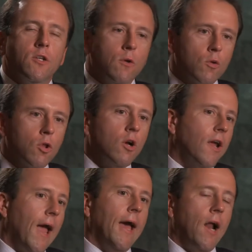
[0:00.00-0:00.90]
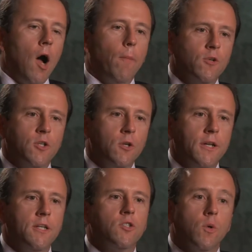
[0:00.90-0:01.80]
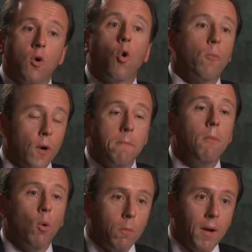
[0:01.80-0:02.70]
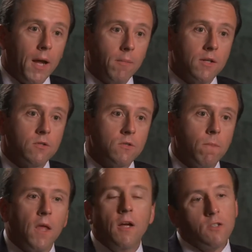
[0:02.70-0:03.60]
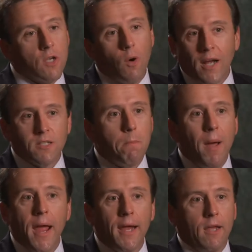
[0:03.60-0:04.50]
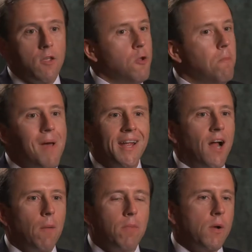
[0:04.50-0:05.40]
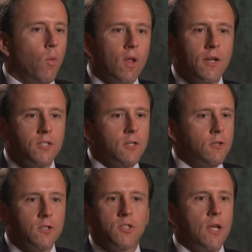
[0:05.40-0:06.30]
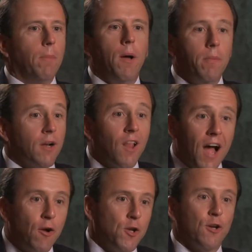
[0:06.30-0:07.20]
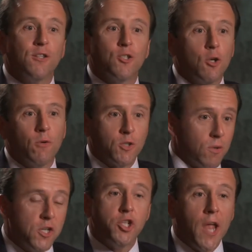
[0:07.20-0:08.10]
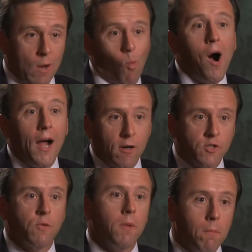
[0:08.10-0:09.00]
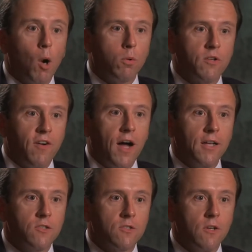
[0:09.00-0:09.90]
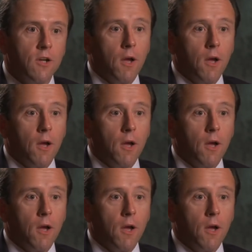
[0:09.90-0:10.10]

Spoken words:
to look at opportunities to incorporate mobile payments. So as a bank, you may not be willing to step up and allow your consumers to initiate wires from the mobile device,